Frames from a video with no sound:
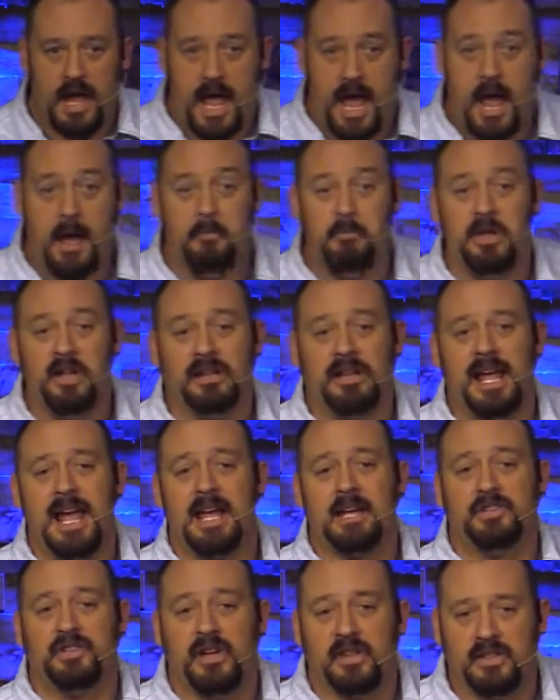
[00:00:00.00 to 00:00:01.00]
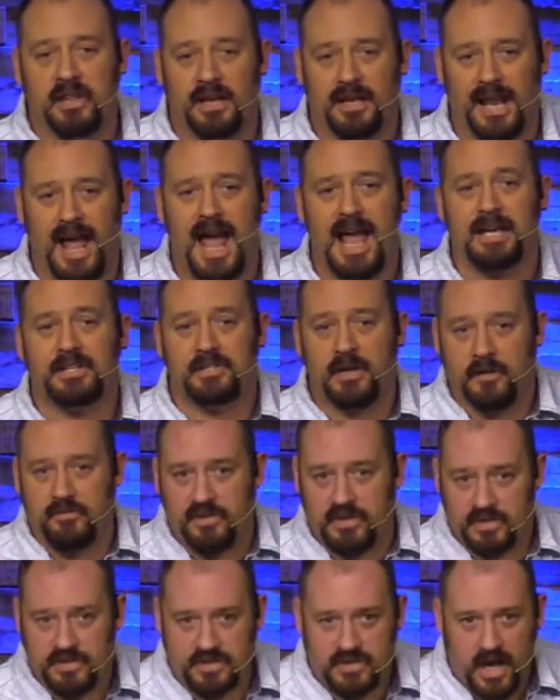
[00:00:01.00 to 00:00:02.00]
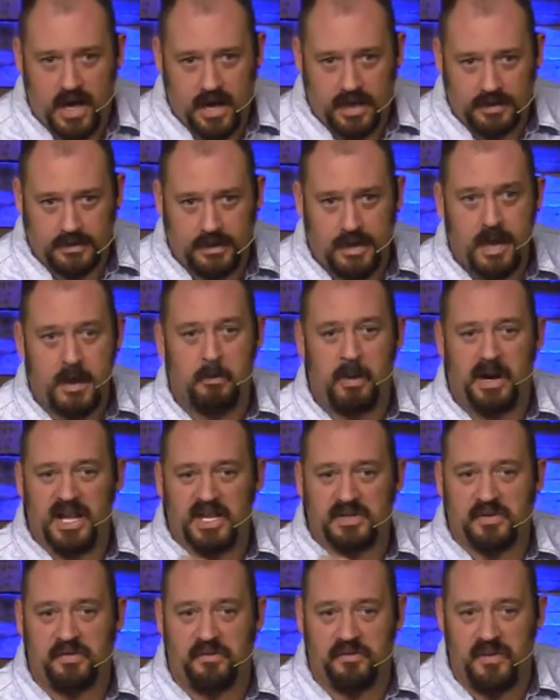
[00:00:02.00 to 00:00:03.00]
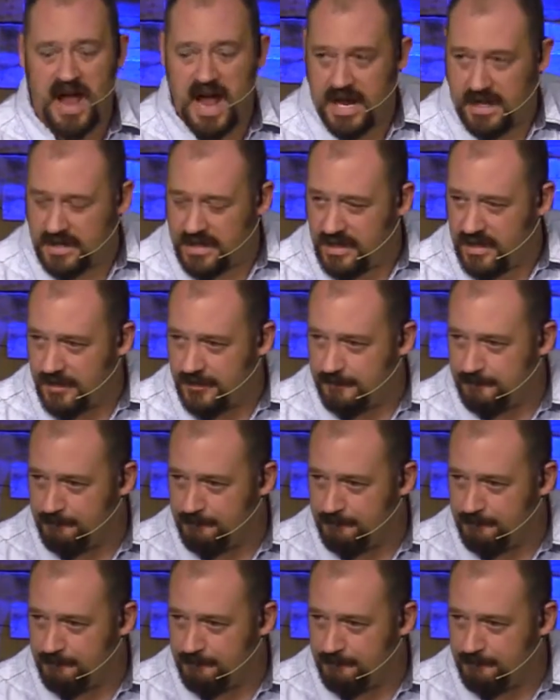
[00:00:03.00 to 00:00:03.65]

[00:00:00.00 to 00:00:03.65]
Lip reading: emulate the light of the sun, but it's fake.